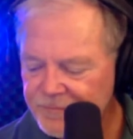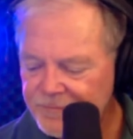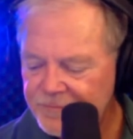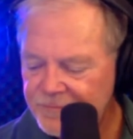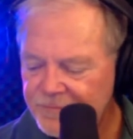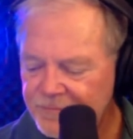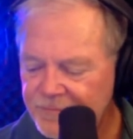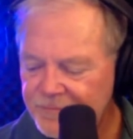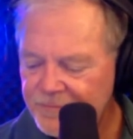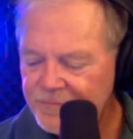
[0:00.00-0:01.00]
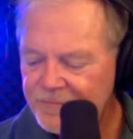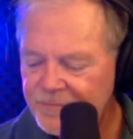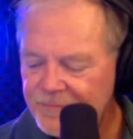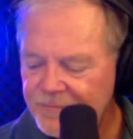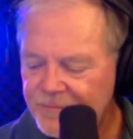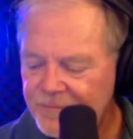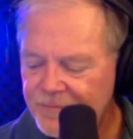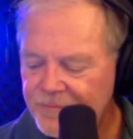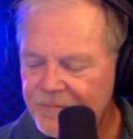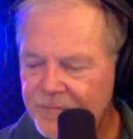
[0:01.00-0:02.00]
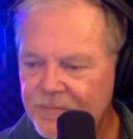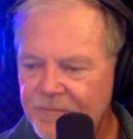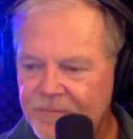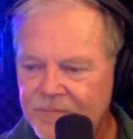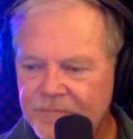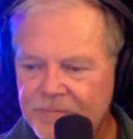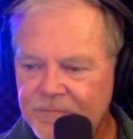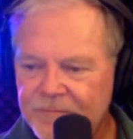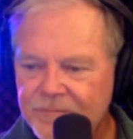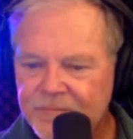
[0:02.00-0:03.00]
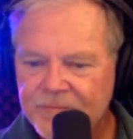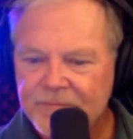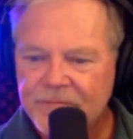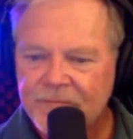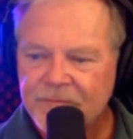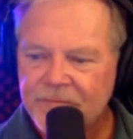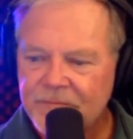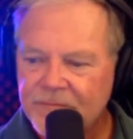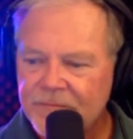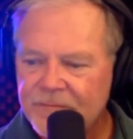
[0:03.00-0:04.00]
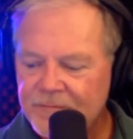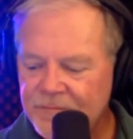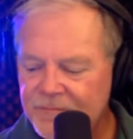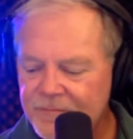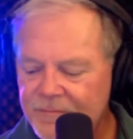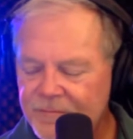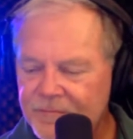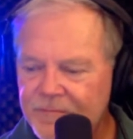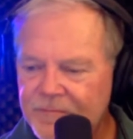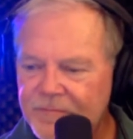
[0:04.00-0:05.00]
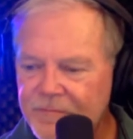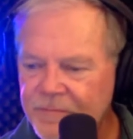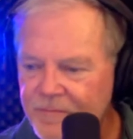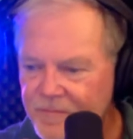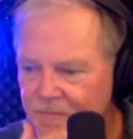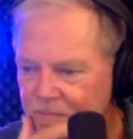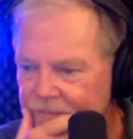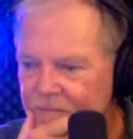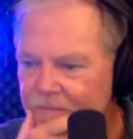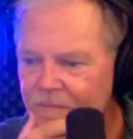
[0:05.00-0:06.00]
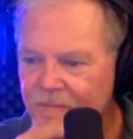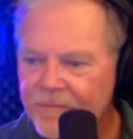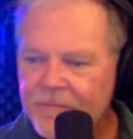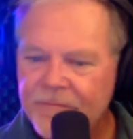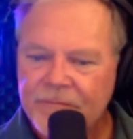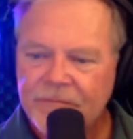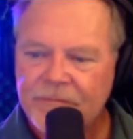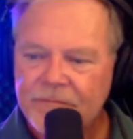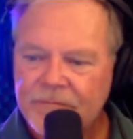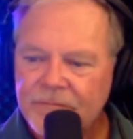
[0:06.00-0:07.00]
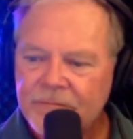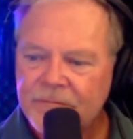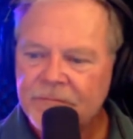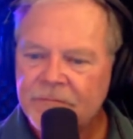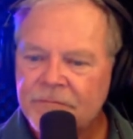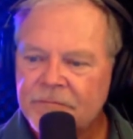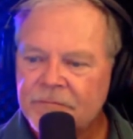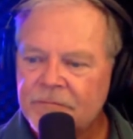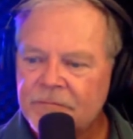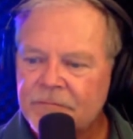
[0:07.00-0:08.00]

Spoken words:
(not speaking)